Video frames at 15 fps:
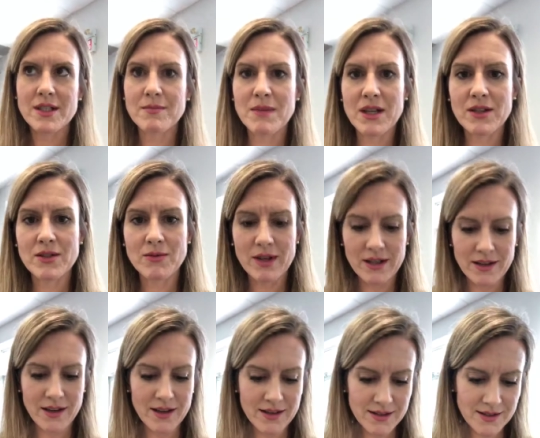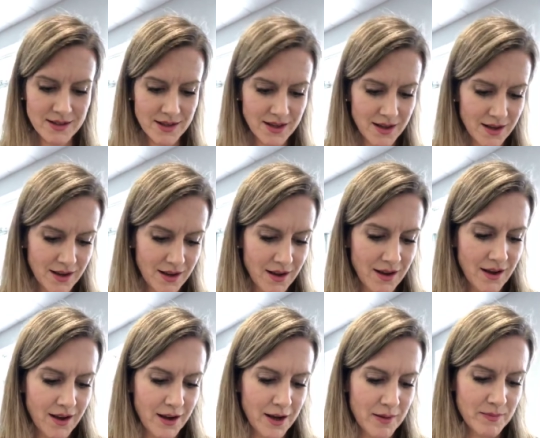to melt, right, guys?
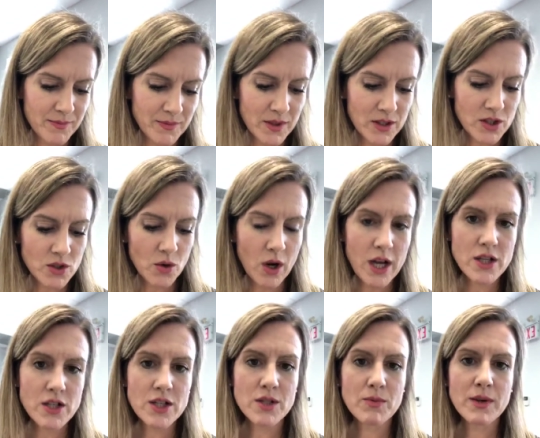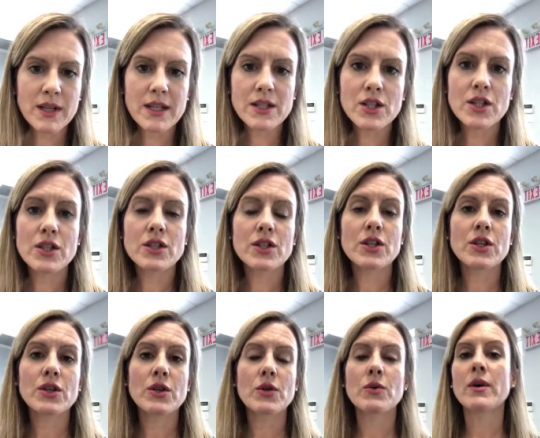So I just wanted
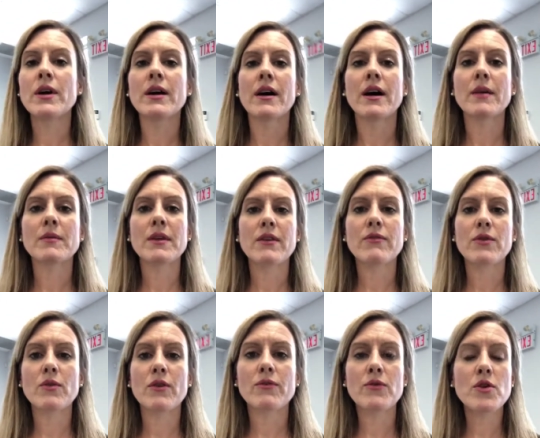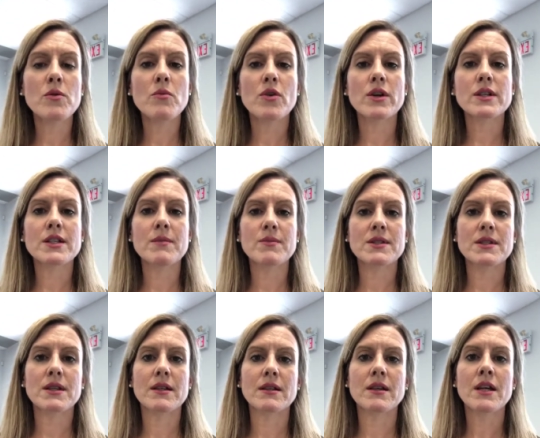to give you a few more tips
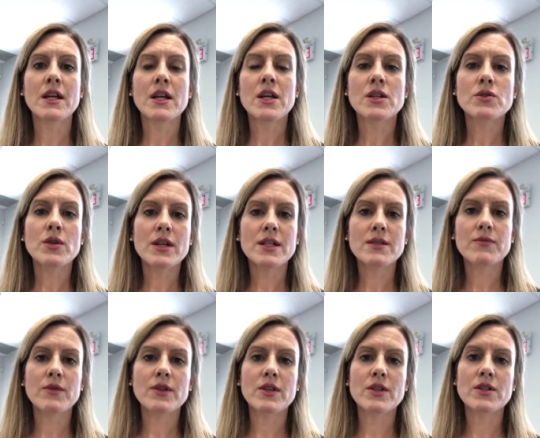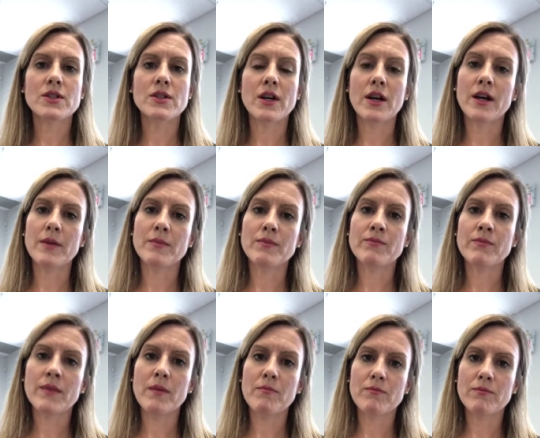and tricks for this
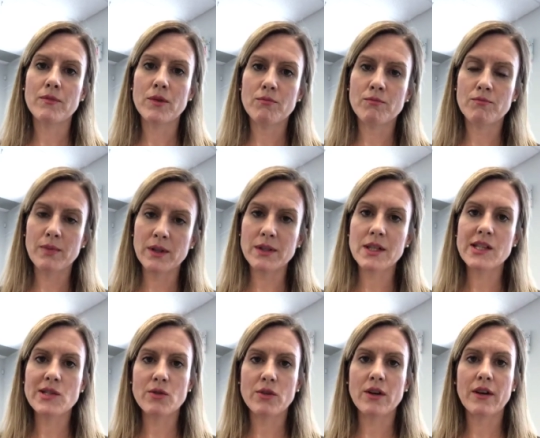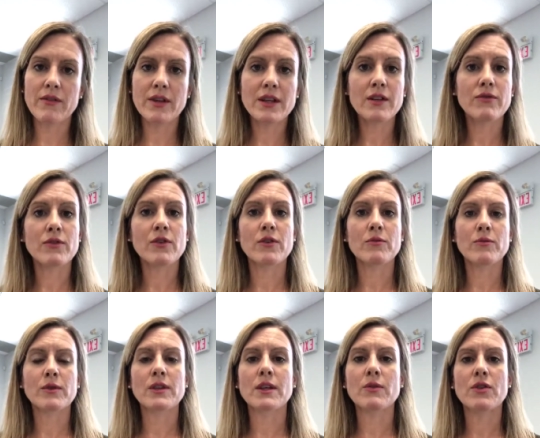building a solar oven, if you're
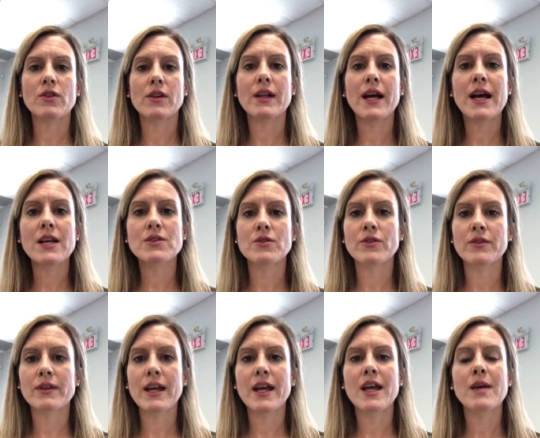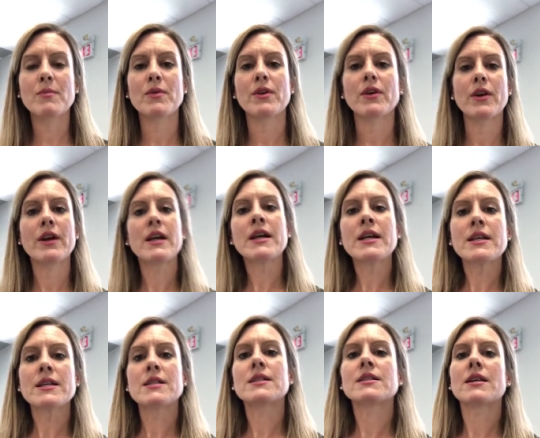building it with your class or your camp or your
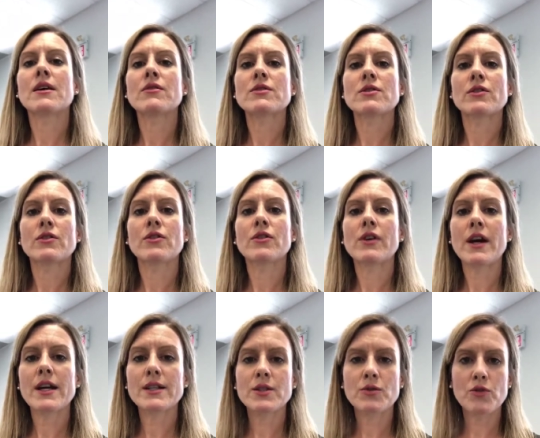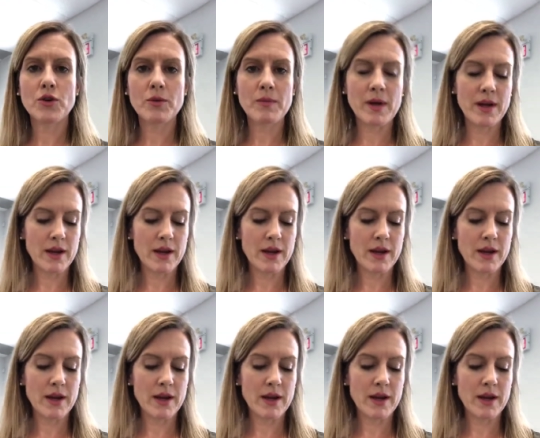Scouts or Girl Guides group,